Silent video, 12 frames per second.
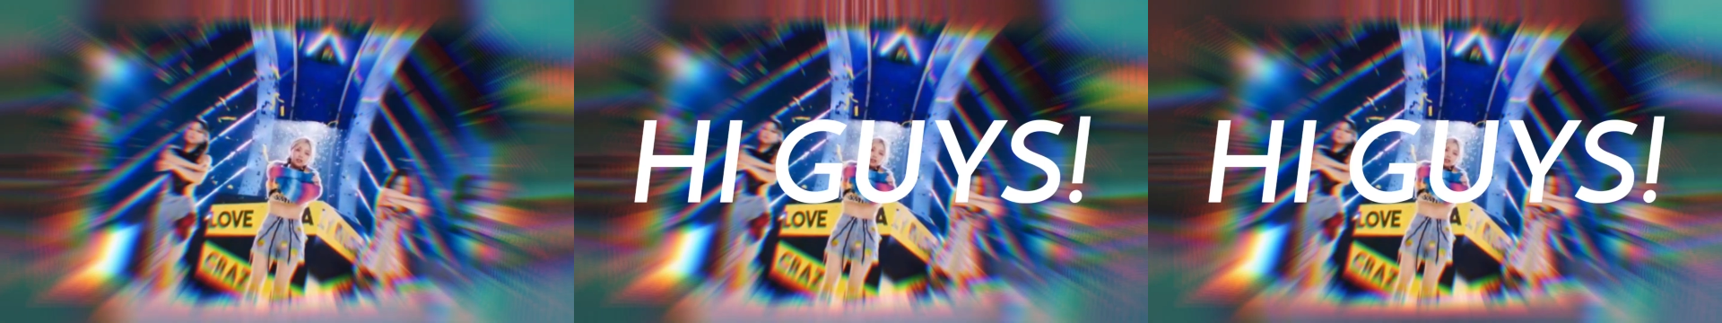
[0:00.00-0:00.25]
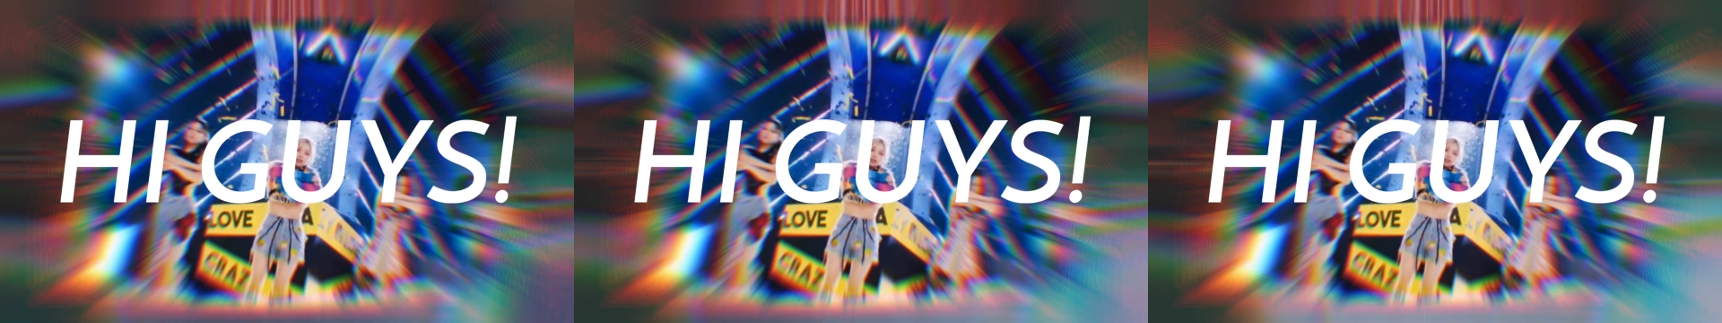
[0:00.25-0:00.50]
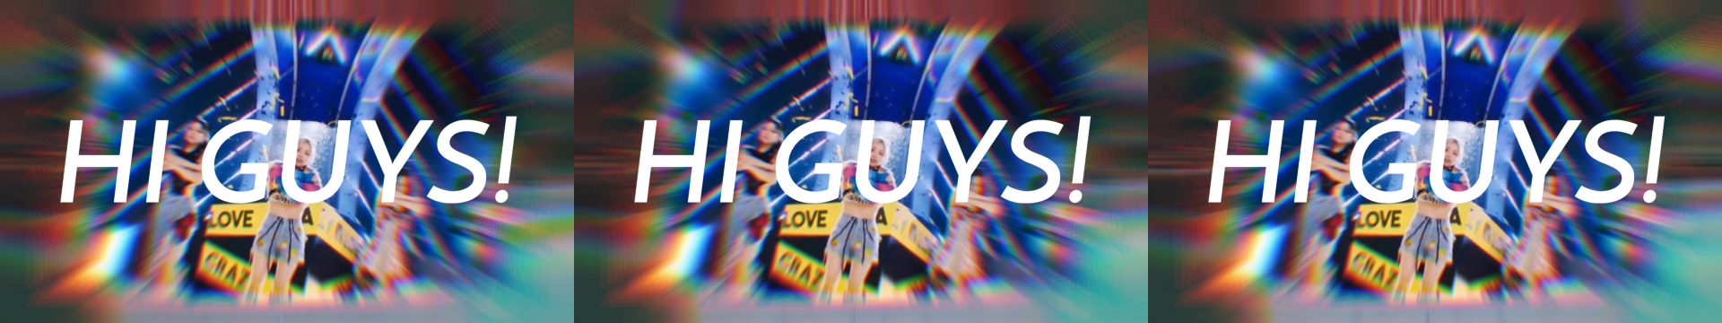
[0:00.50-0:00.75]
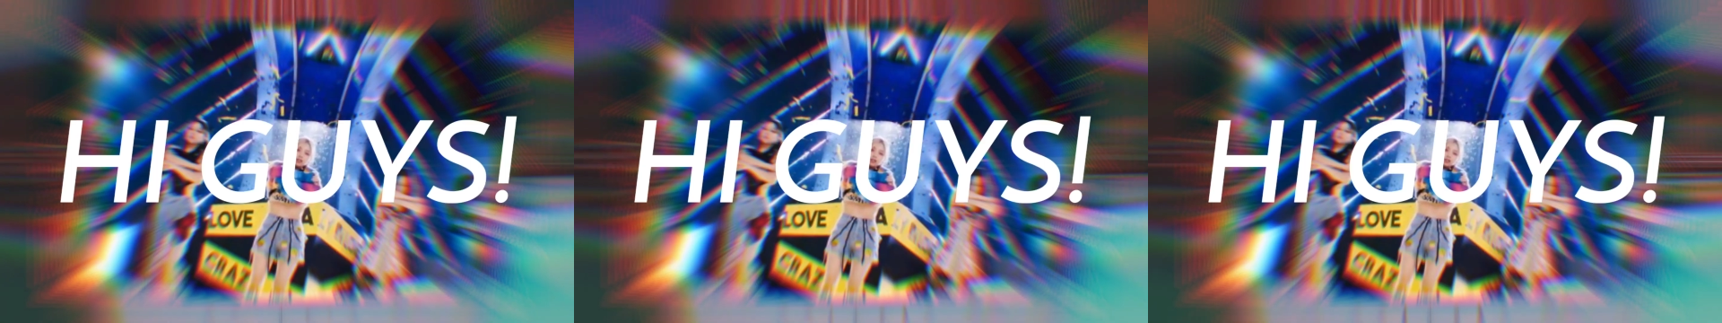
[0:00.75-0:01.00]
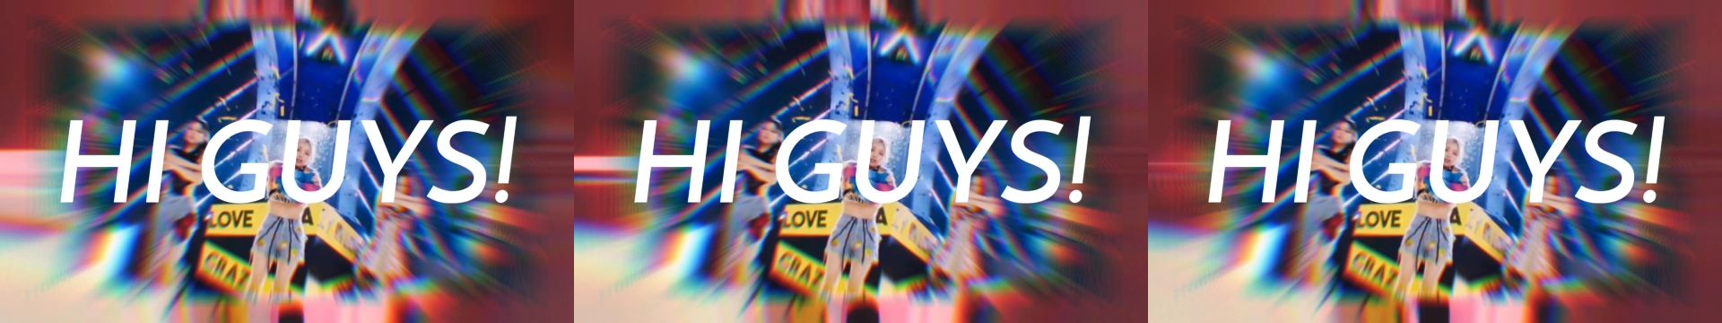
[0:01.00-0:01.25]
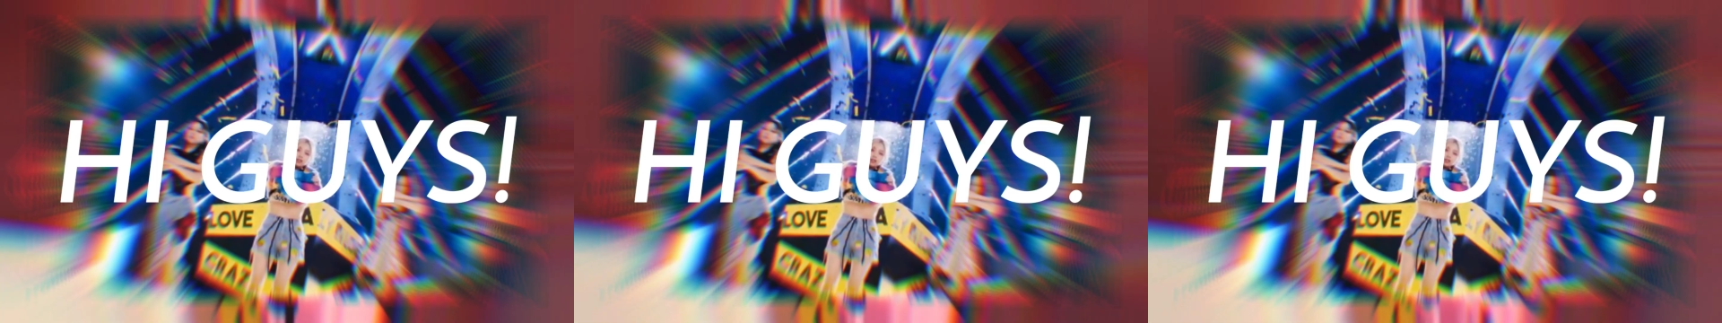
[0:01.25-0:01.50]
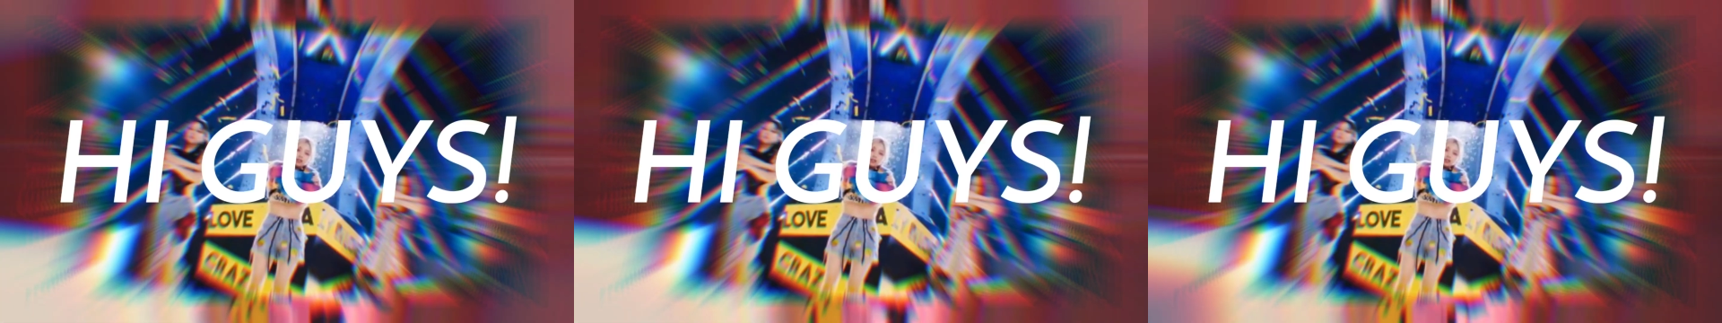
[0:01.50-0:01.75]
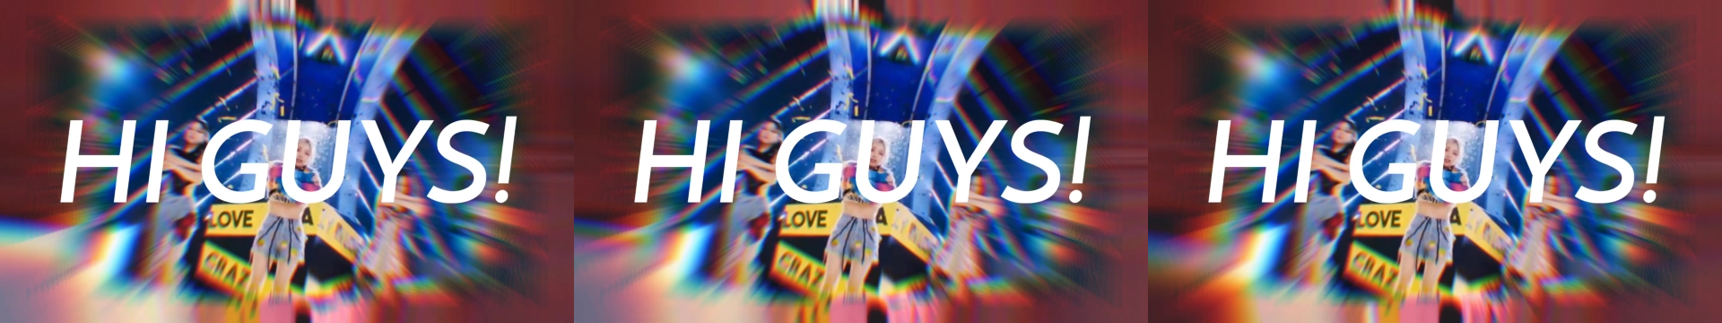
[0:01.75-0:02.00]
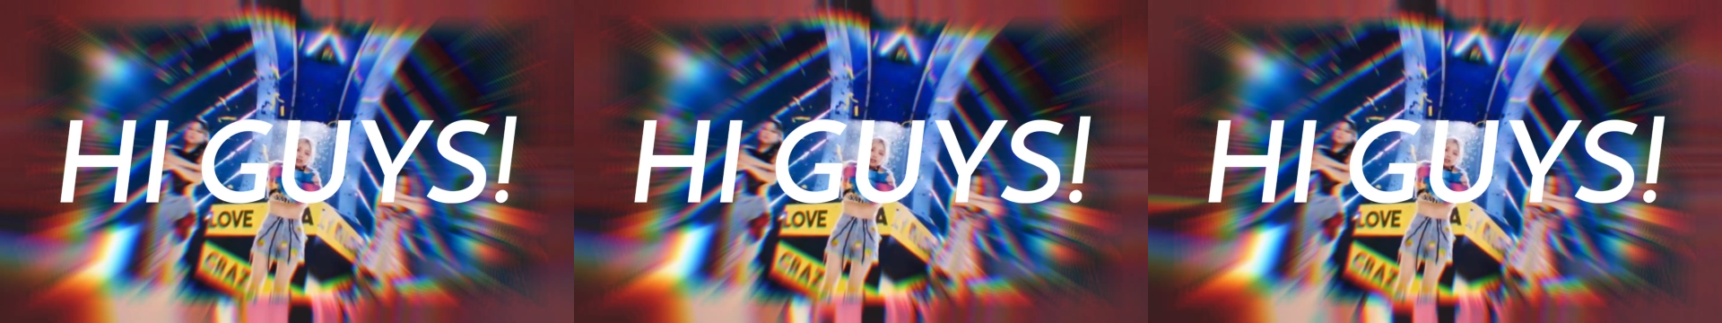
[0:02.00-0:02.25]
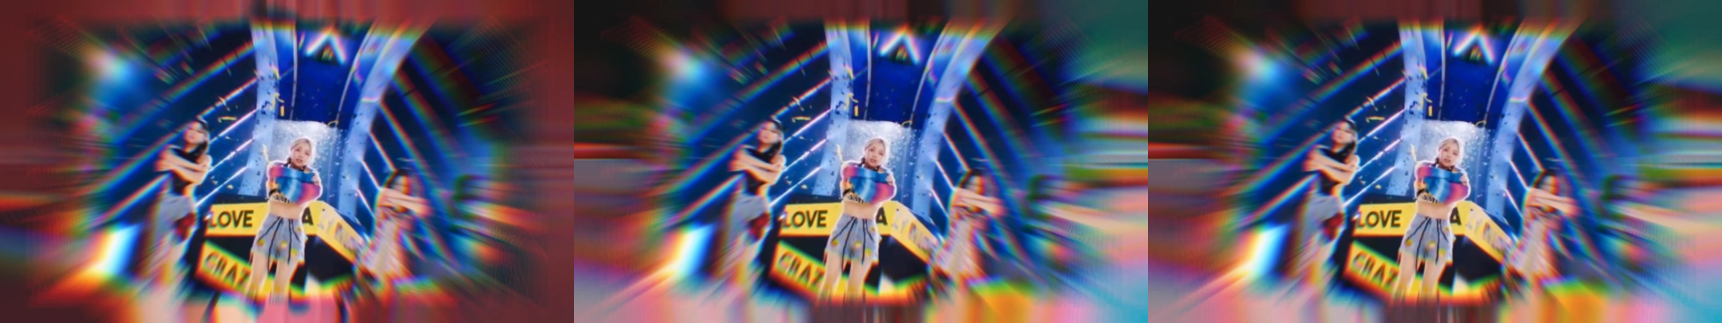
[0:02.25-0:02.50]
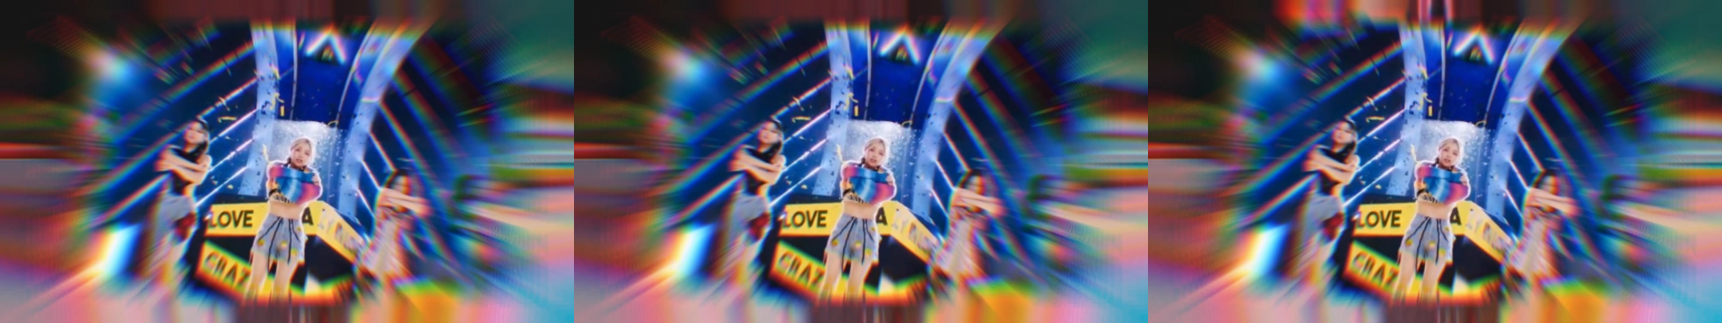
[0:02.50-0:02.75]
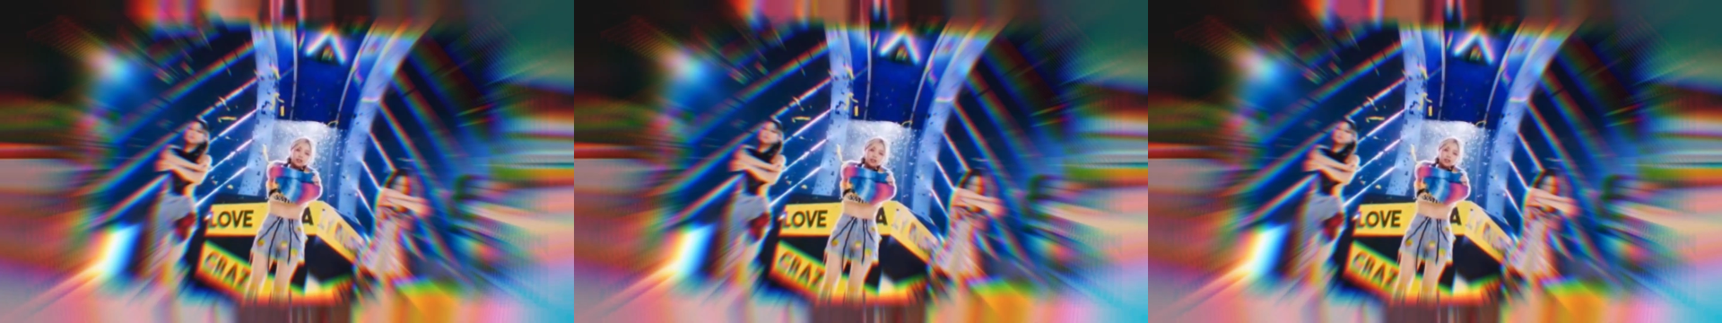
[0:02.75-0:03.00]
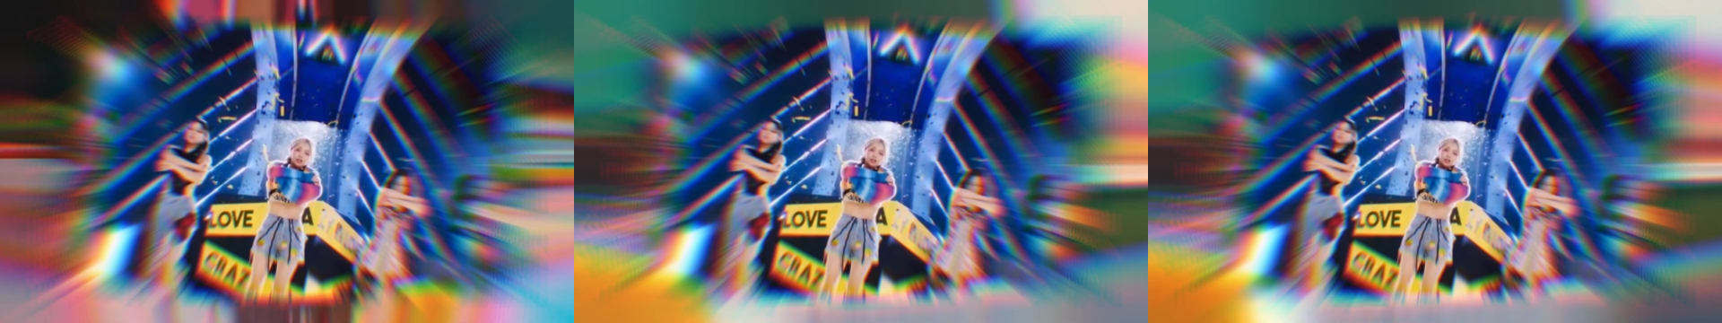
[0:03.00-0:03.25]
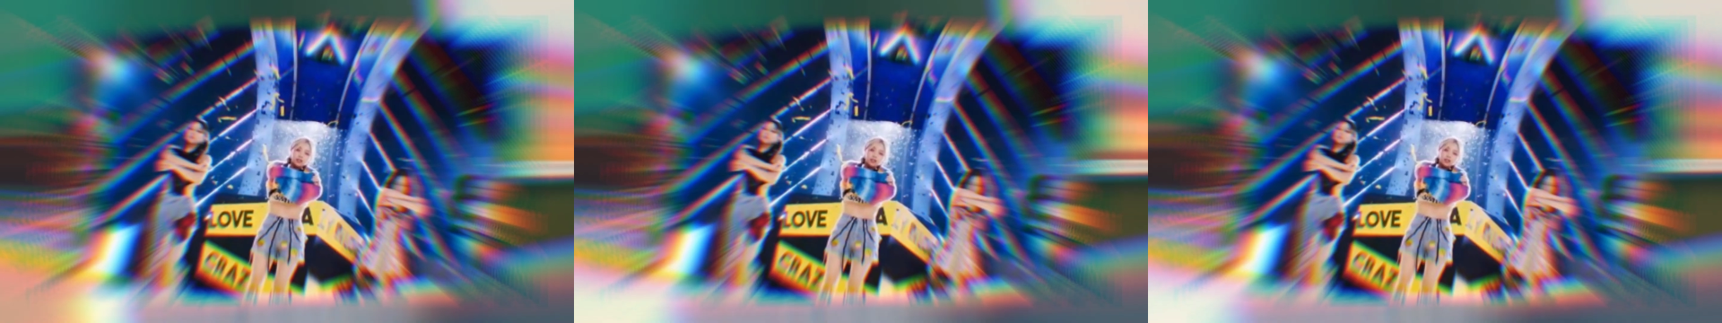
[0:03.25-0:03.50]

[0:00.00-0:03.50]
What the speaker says: Nobody's mouth can be seen.